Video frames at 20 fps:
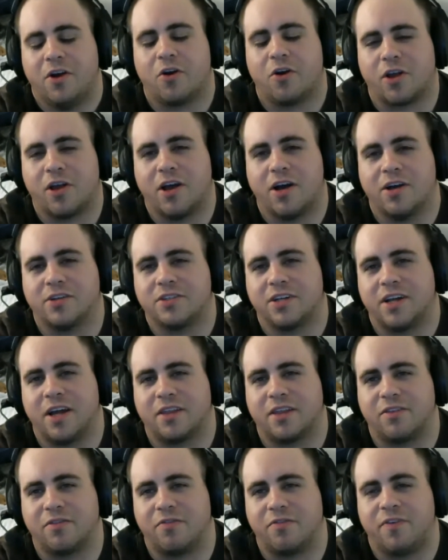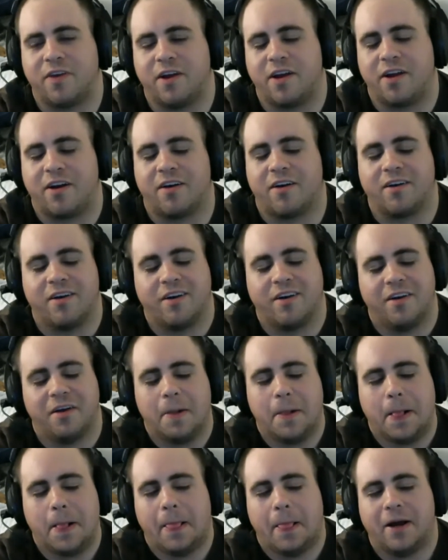her cousin at the fair,
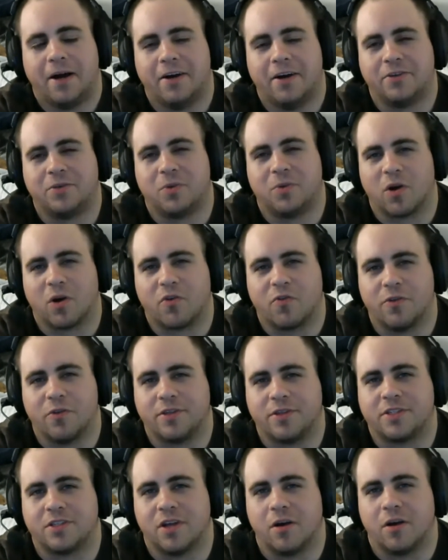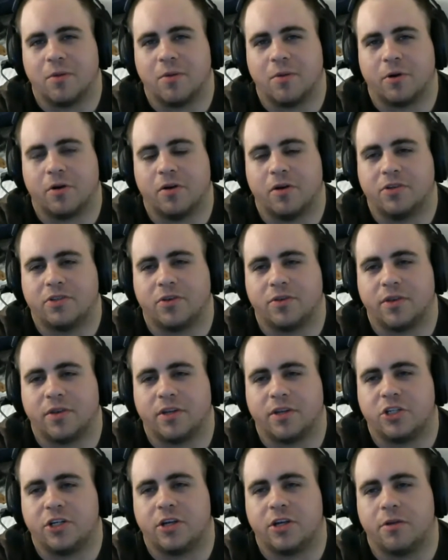to work for the summer
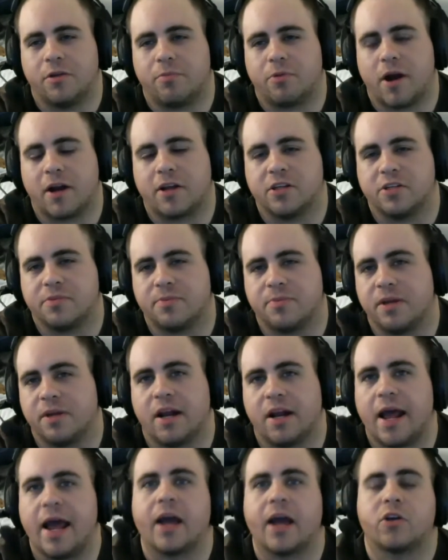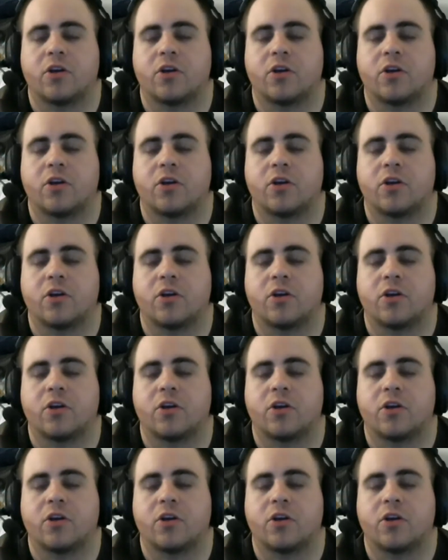so that she can practice being an